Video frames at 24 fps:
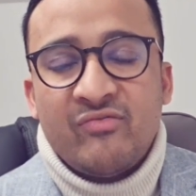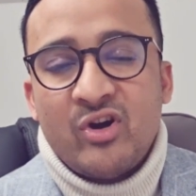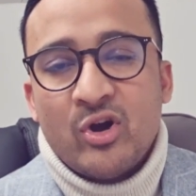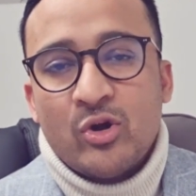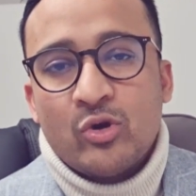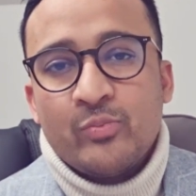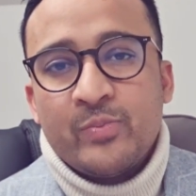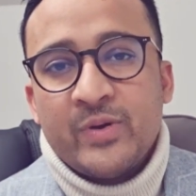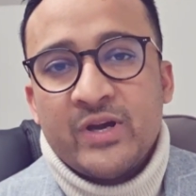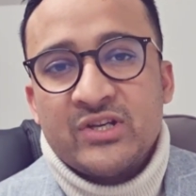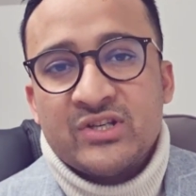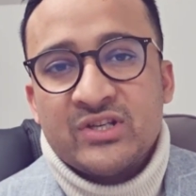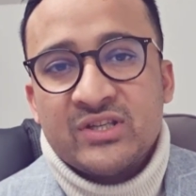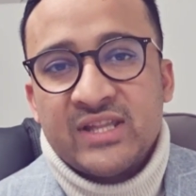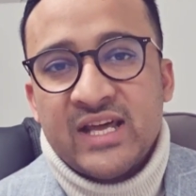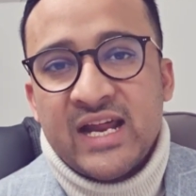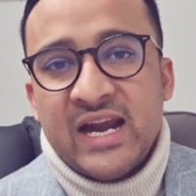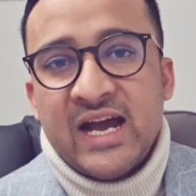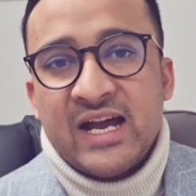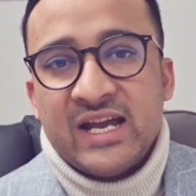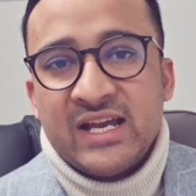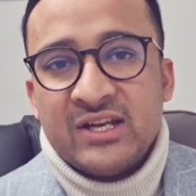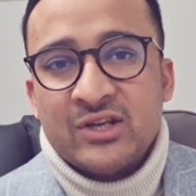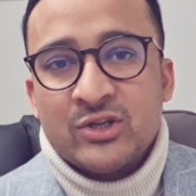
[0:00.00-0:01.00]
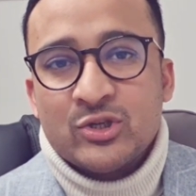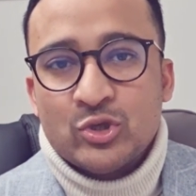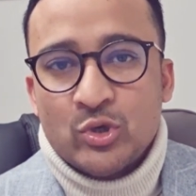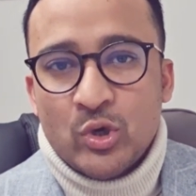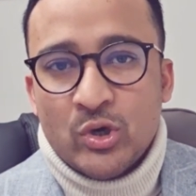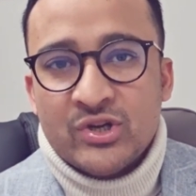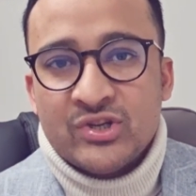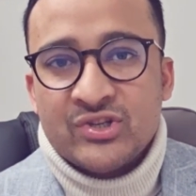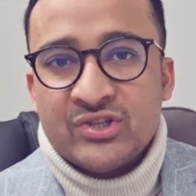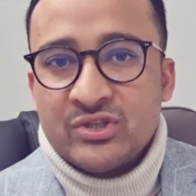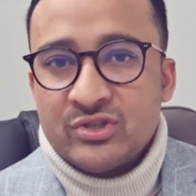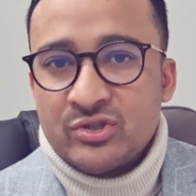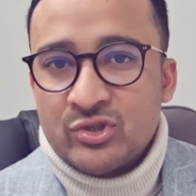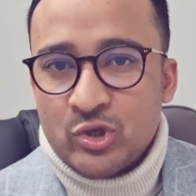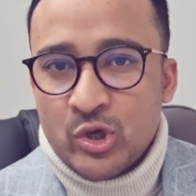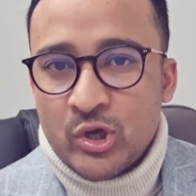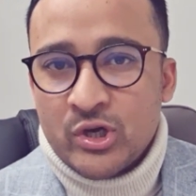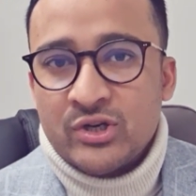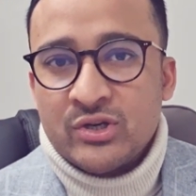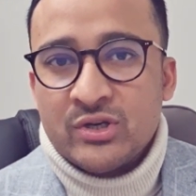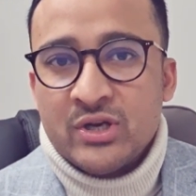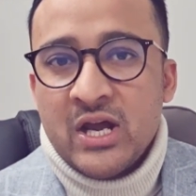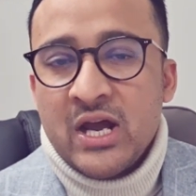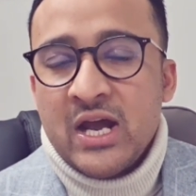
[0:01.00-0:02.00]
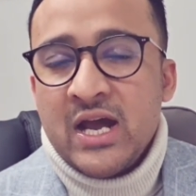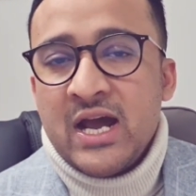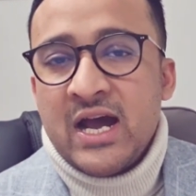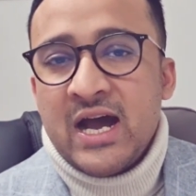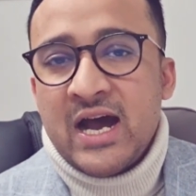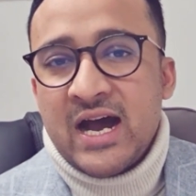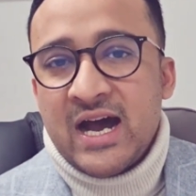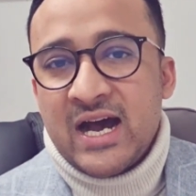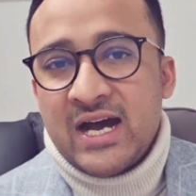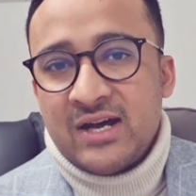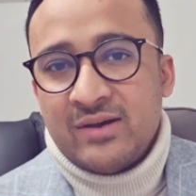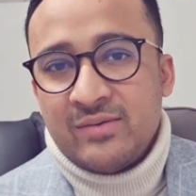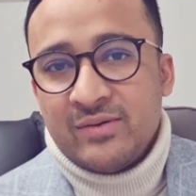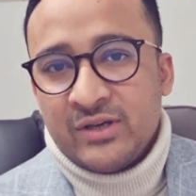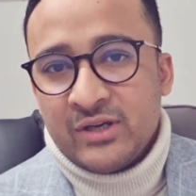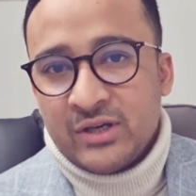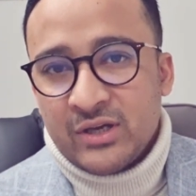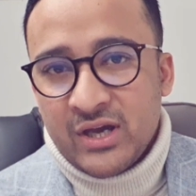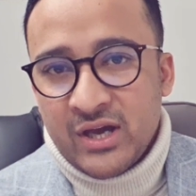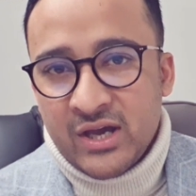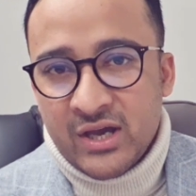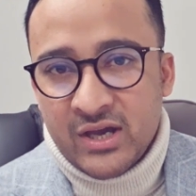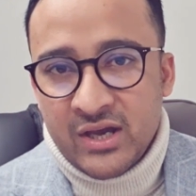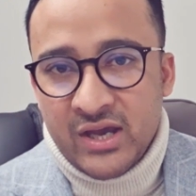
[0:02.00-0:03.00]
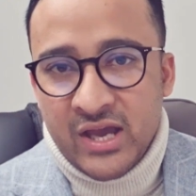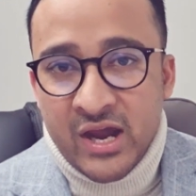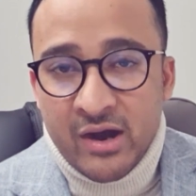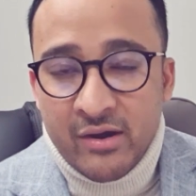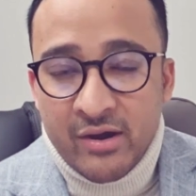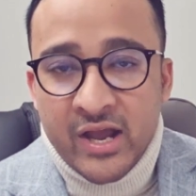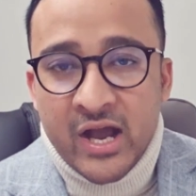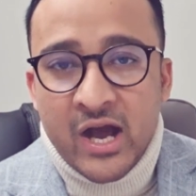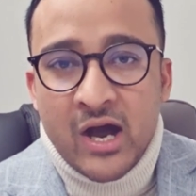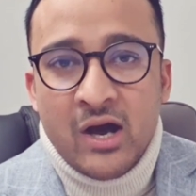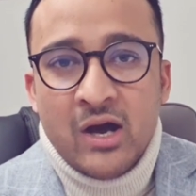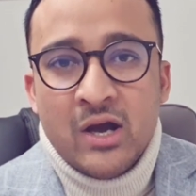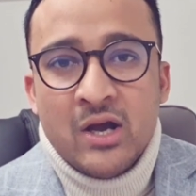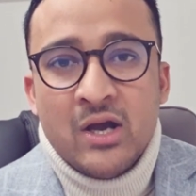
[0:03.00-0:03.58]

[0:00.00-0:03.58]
occupation that are in a shortage in certain area